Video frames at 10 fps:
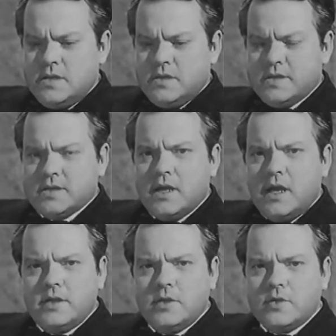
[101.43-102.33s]
His
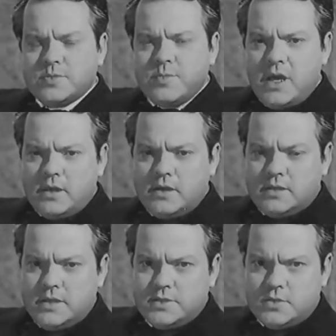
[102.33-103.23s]
line goes back at
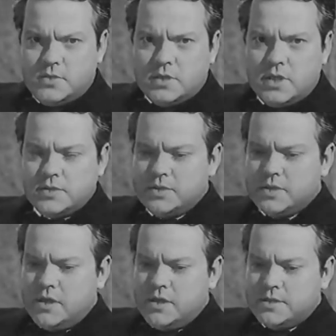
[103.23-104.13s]
least 2,000
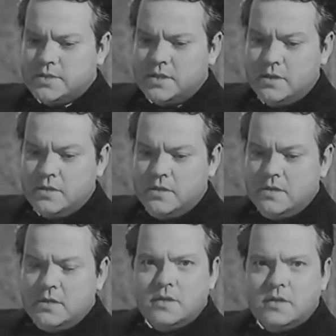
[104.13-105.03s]
years. The
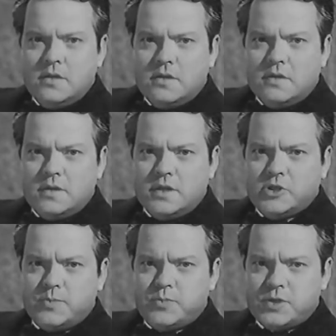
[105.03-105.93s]

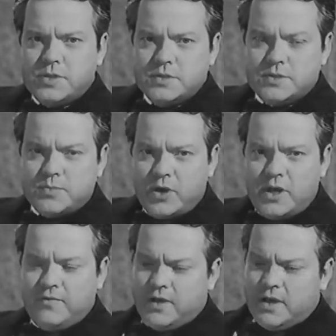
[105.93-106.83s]
Egyptians
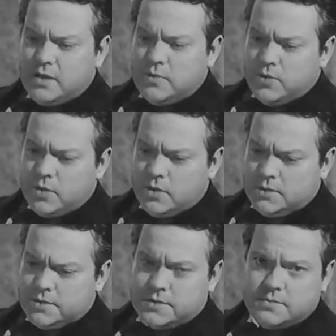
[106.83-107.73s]
bred fighting
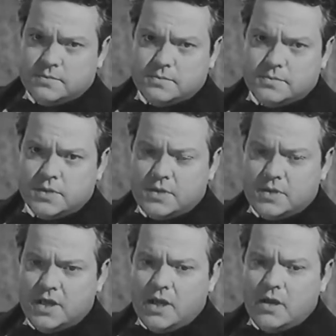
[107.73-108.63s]
bulls. So did
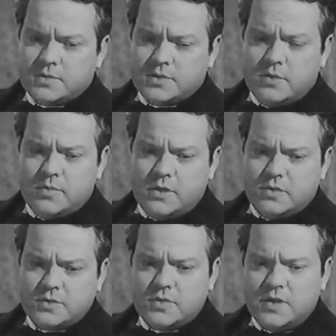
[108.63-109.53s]
the Arabs. Nobody
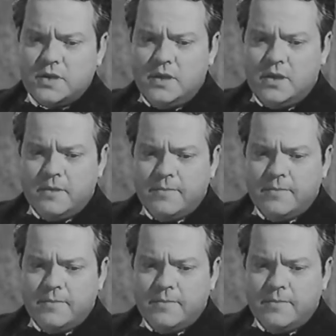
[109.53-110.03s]
knows where the